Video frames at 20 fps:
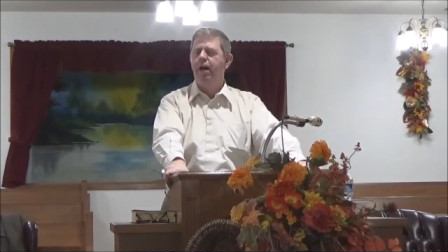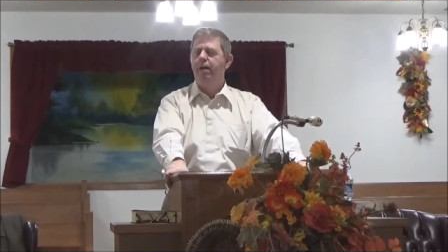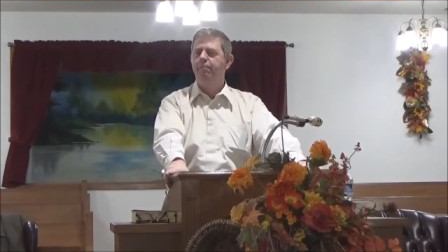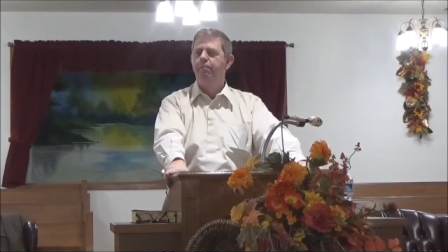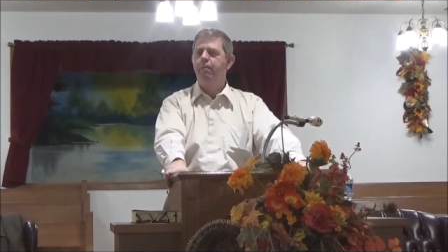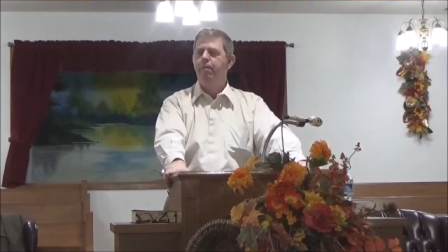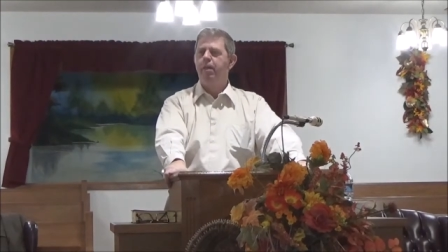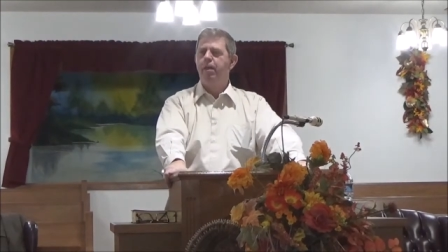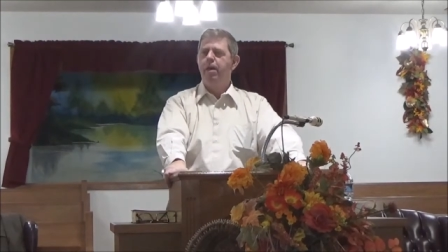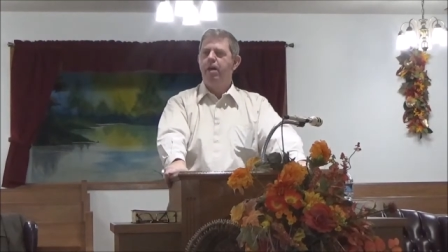
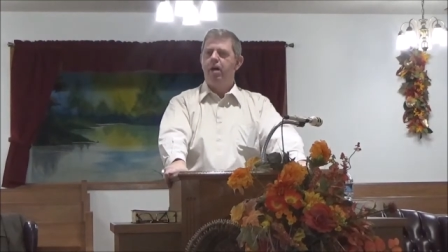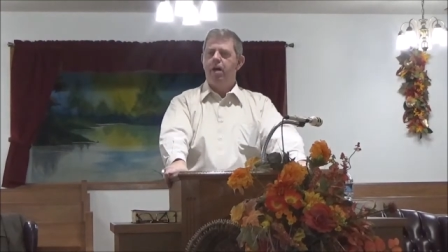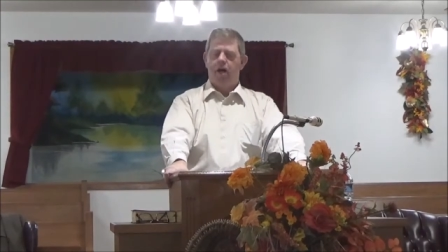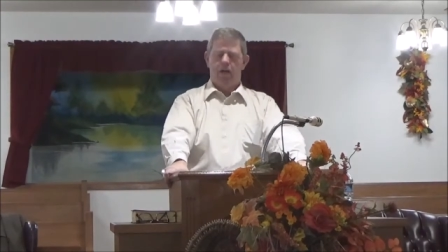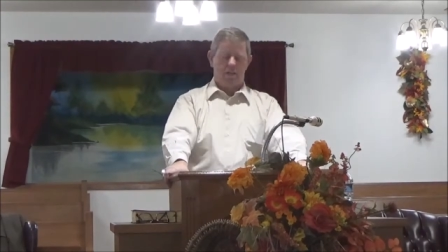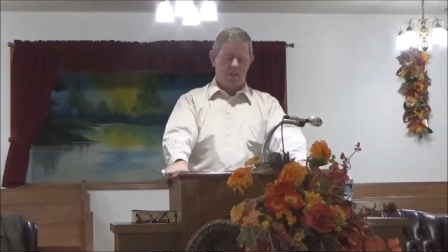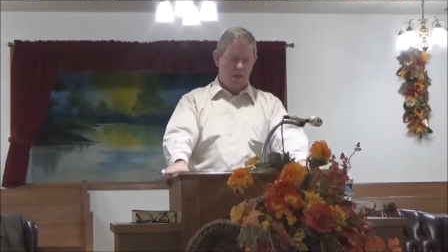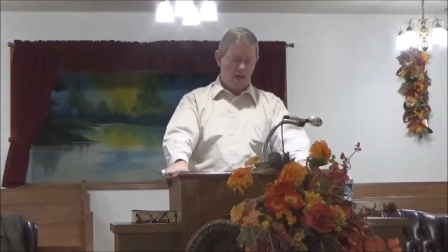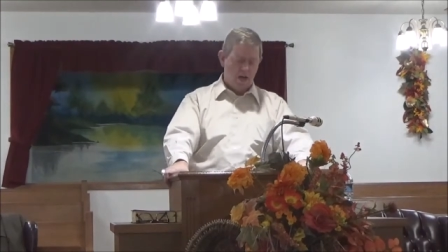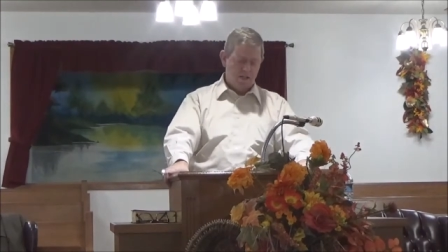I'm
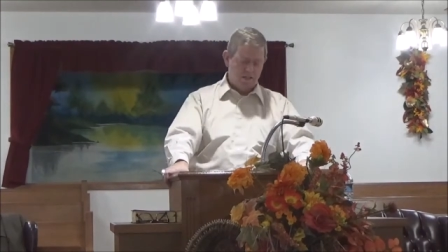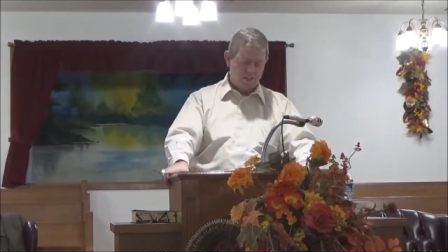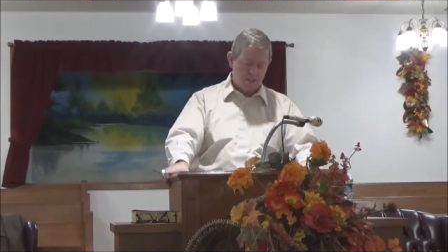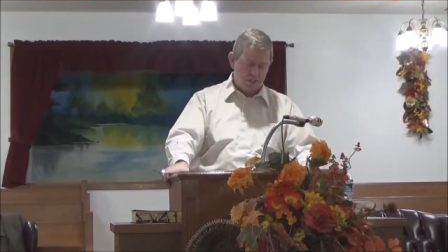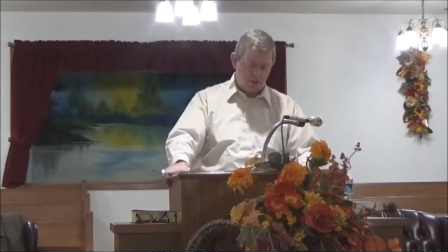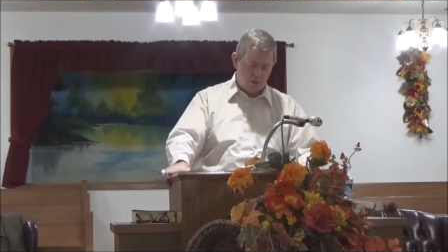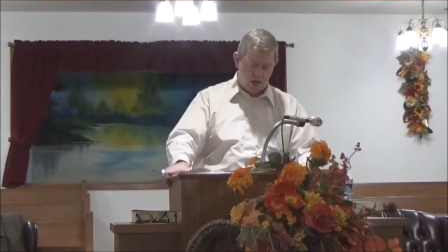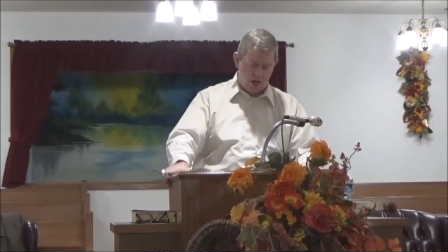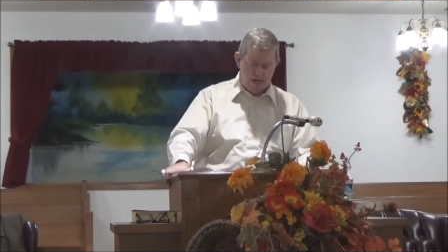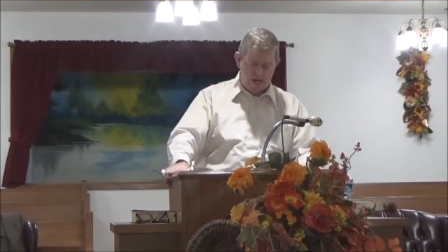uh,
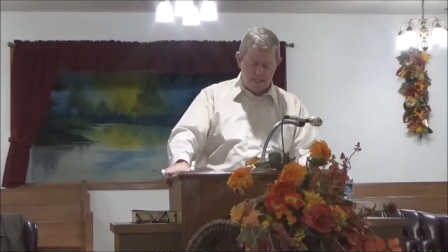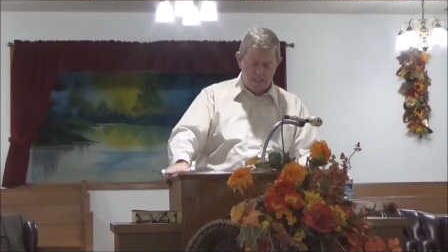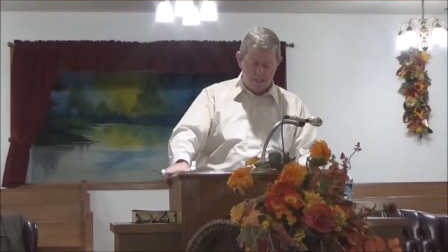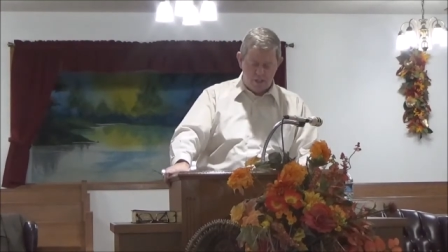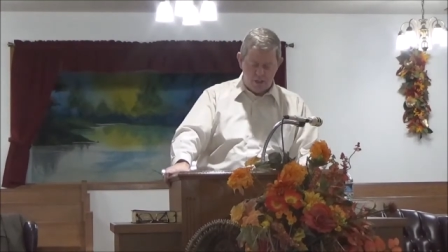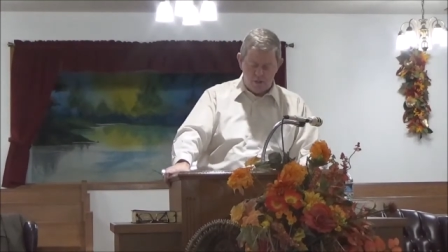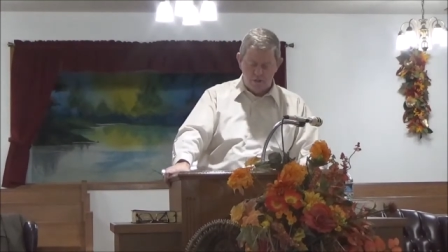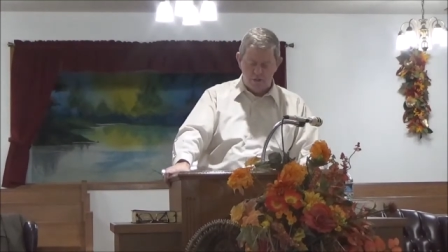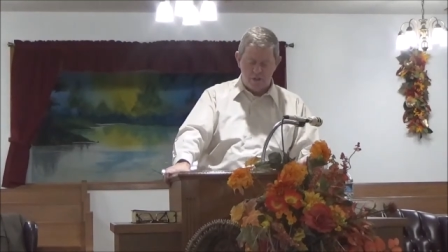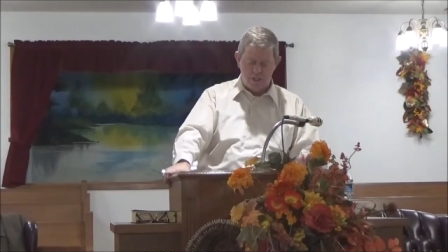concentrating
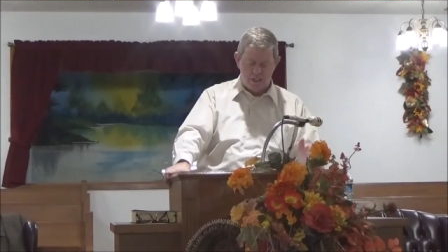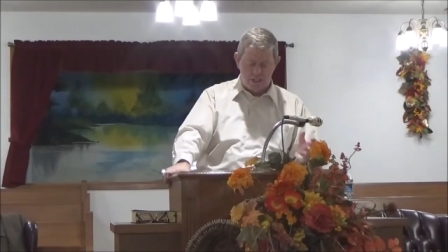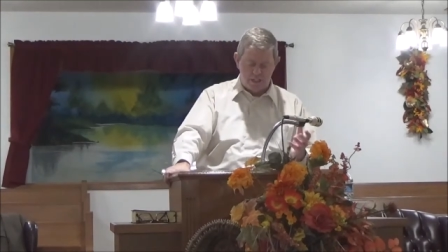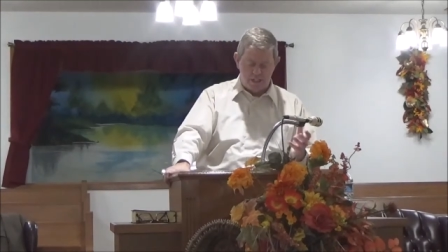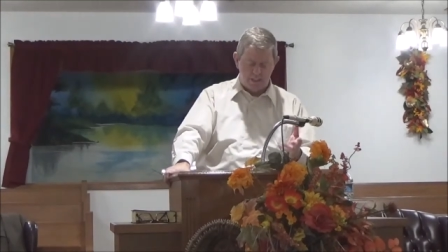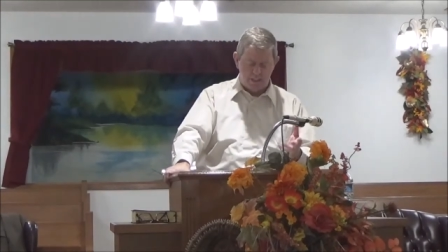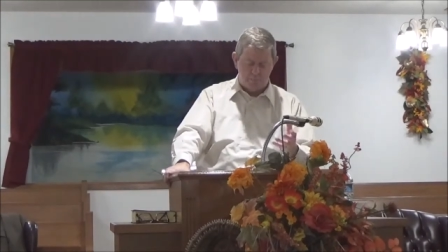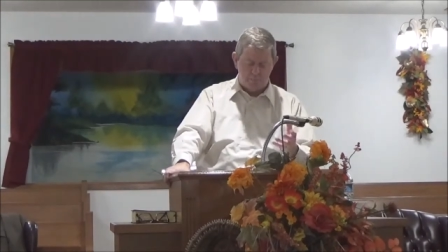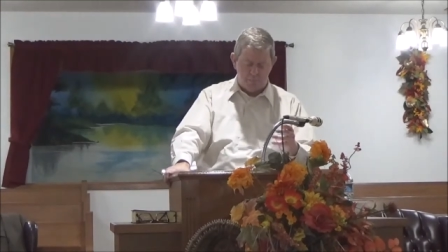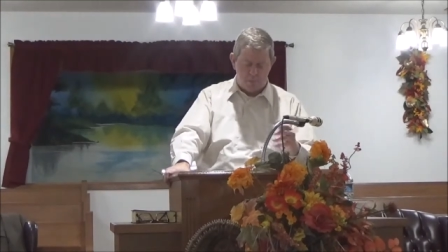usually in
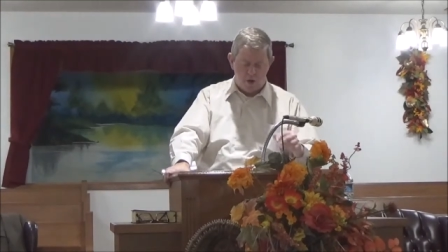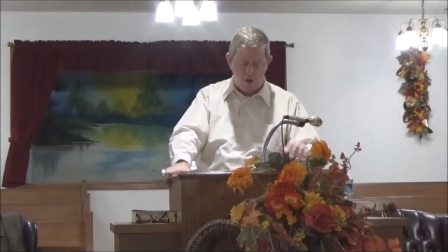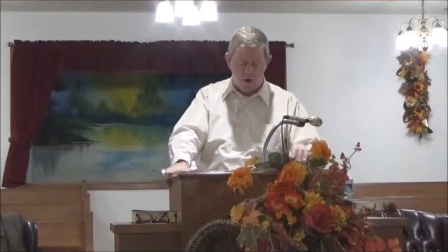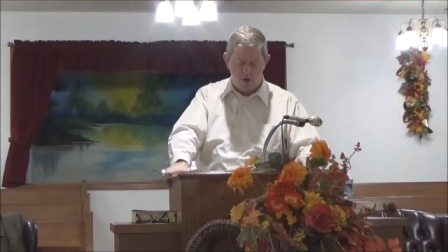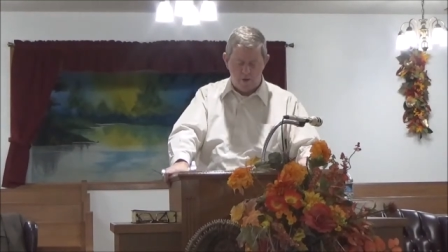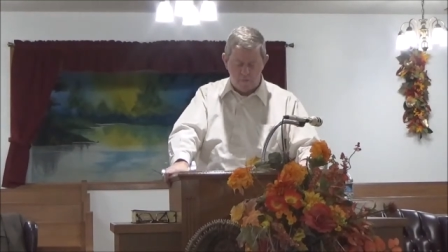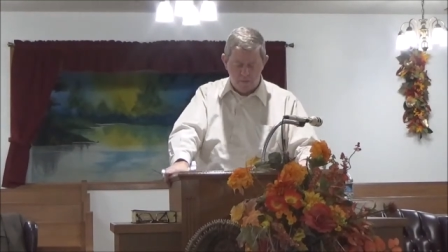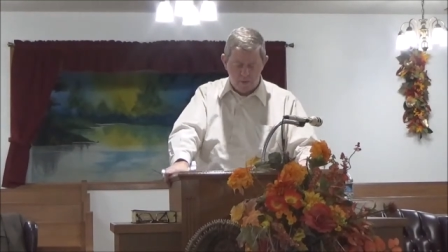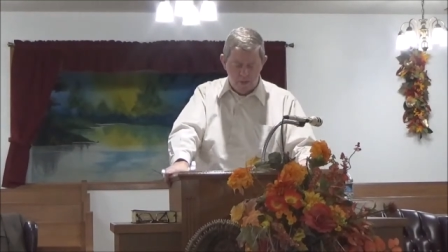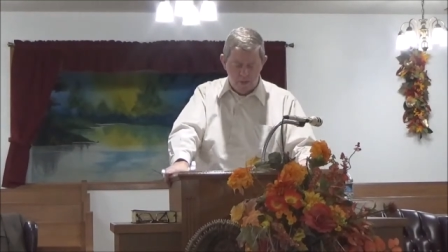this
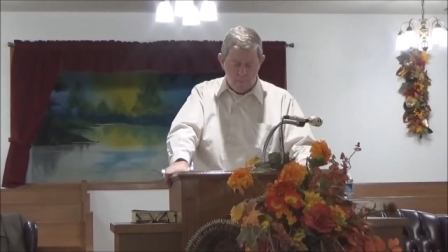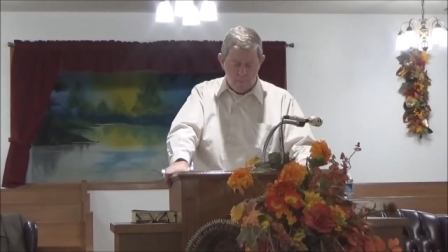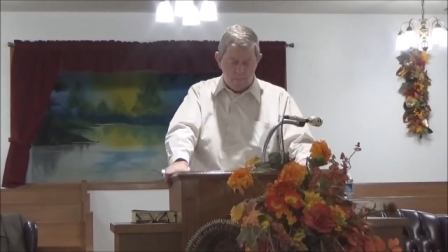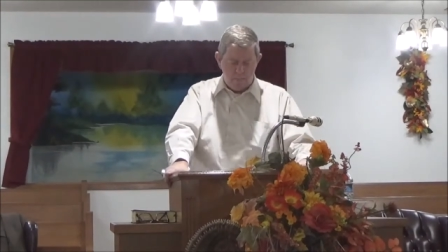part